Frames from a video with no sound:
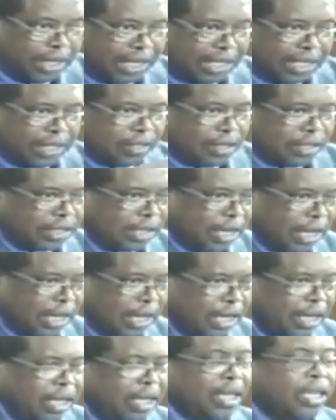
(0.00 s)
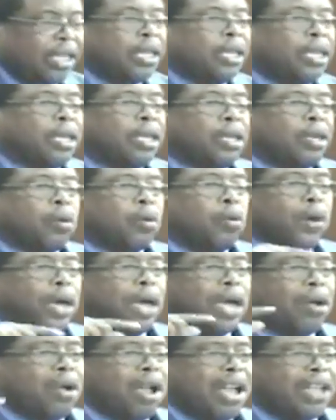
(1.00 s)
is to say,
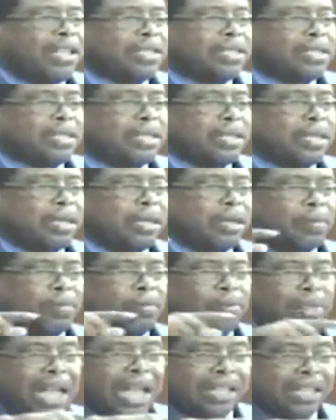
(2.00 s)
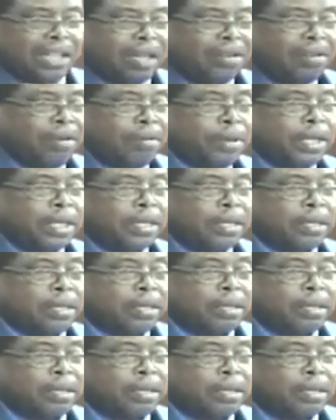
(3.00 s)
whereas, like the government,